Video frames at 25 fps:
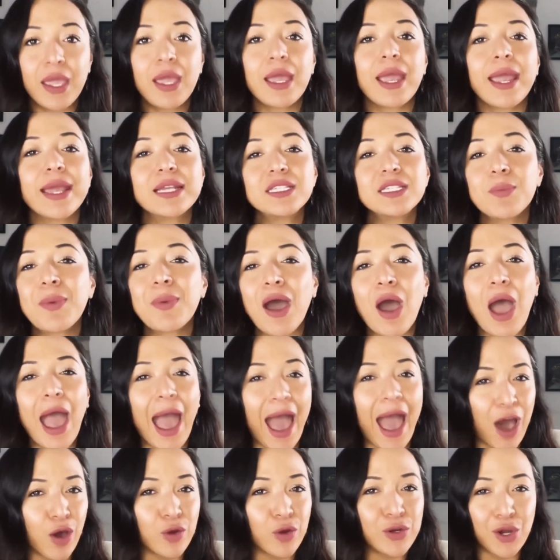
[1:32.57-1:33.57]
It's about
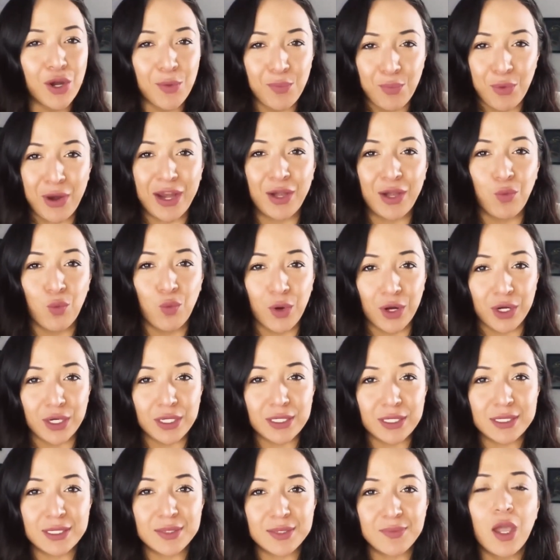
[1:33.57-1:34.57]
how your brain
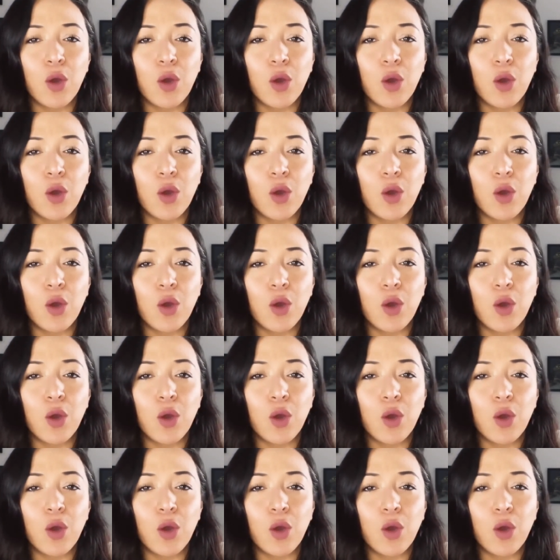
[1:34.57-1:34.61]
works.